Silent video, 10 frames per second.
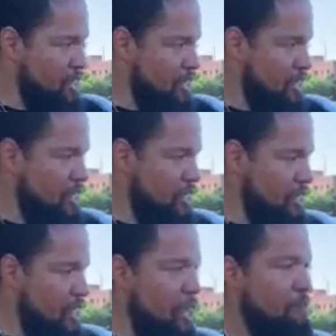entities,
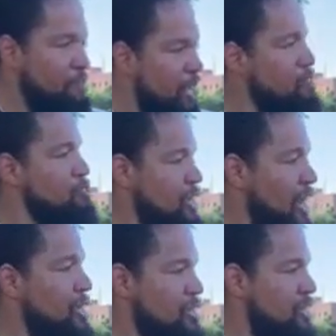they're
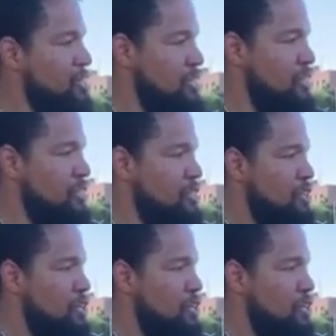united against us.